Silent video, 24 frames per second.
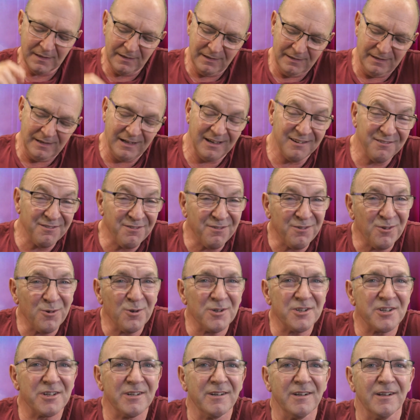
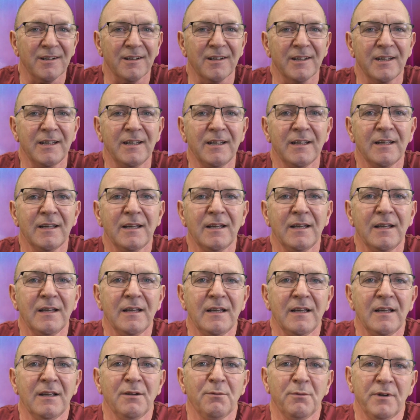Unfortunately,
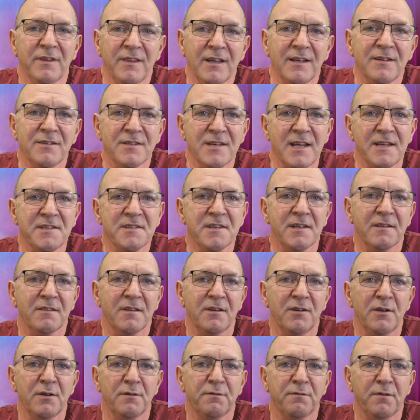we then tested the
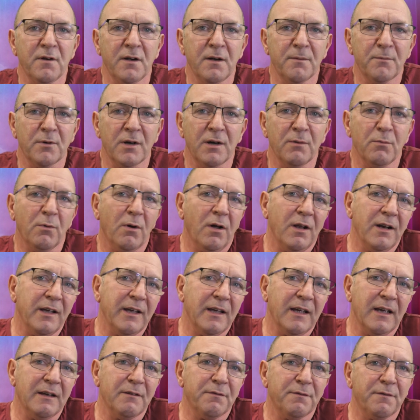new firmware, and while it
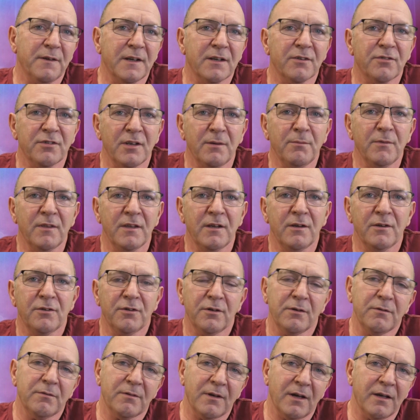had fixed some of the
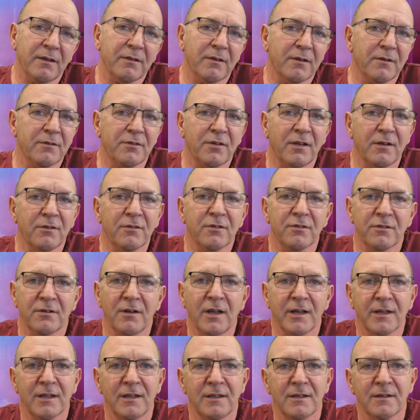issues, others had
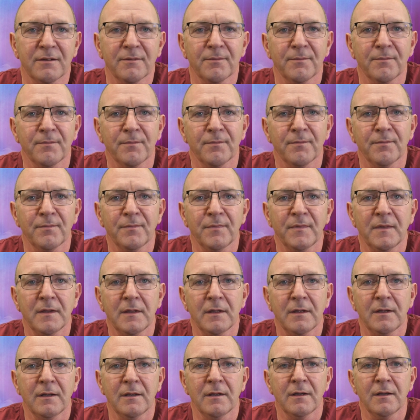snuck in.
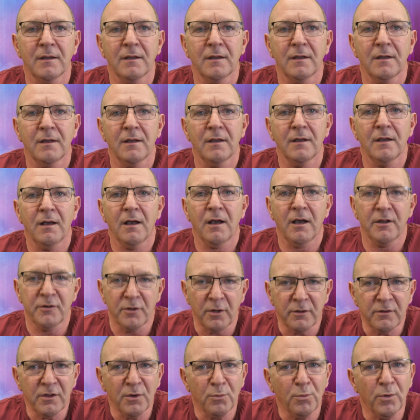I
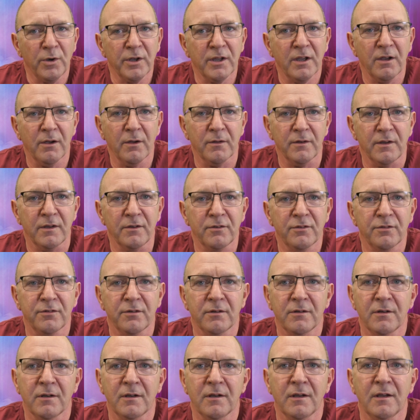know they're working on this,
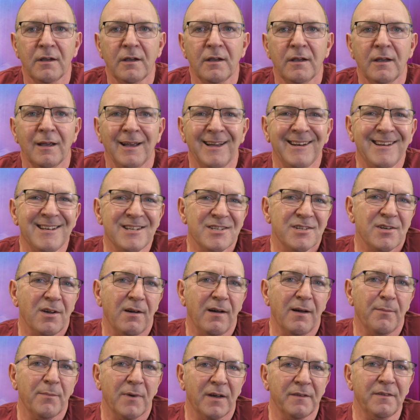and in
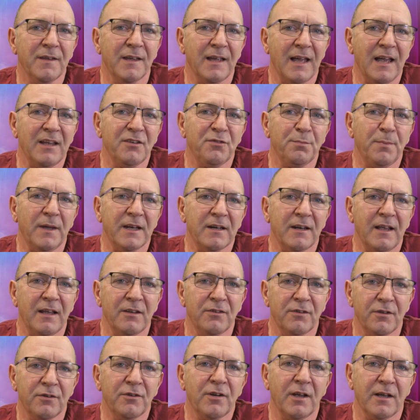time I think ASPEQT has
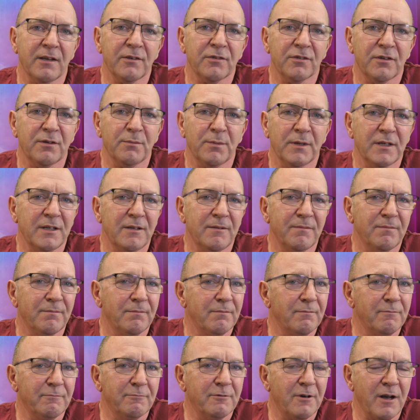the chance to be
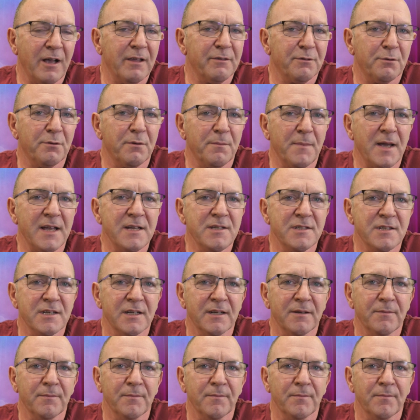rather amazing.